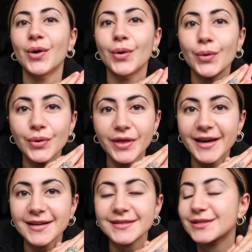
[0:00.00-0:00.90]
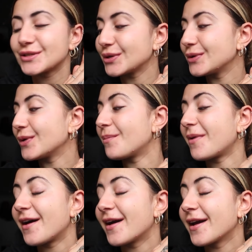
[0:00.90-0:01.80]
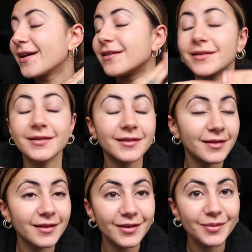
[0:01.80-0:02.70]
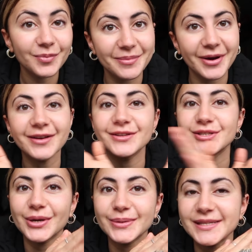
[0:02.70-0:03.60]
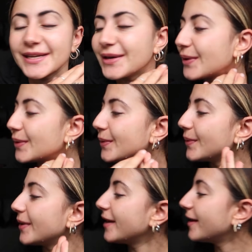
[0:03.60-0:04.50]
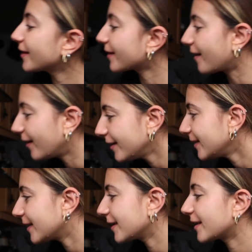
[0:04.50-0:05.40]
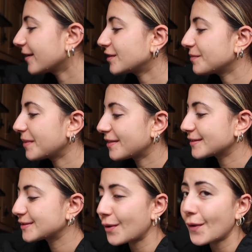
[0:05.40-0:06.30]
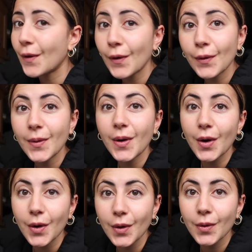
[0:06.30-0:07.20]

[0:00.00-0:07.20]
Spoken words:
All thanks to my beautiful subscriber, Josie, who kindly gifted me this whole